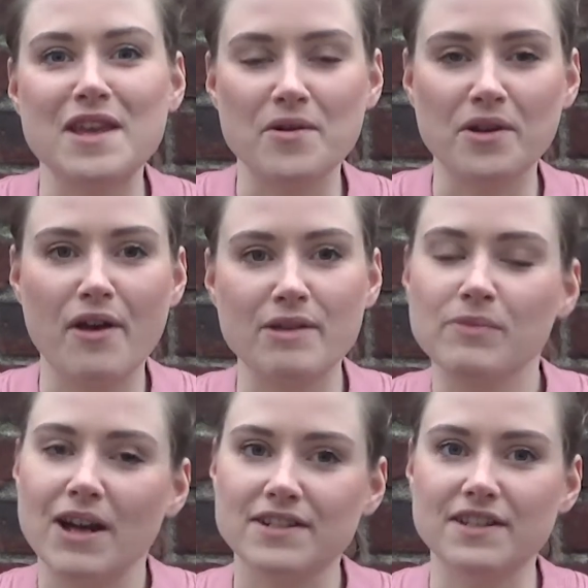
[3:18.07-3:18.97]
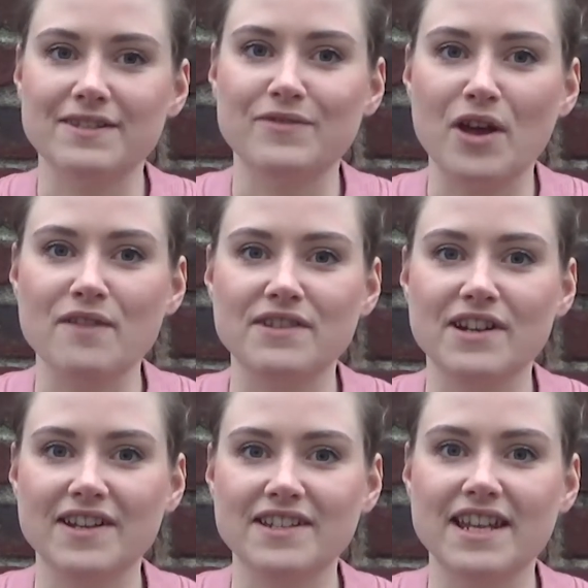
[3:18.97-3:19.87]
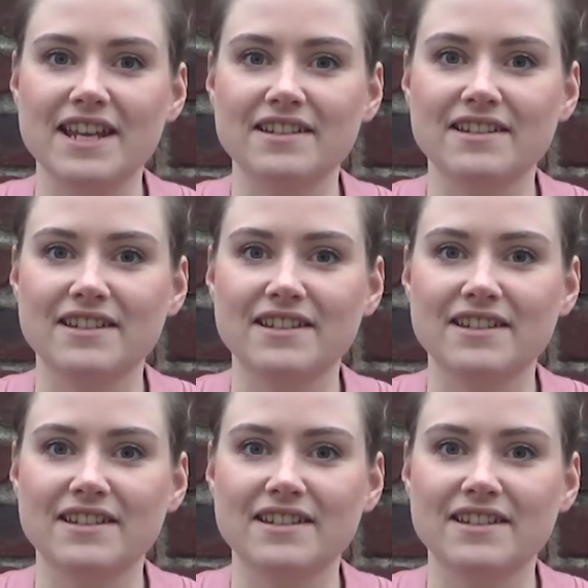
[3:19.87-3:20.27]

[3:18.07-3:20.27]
ongoing pressures of COVID-19.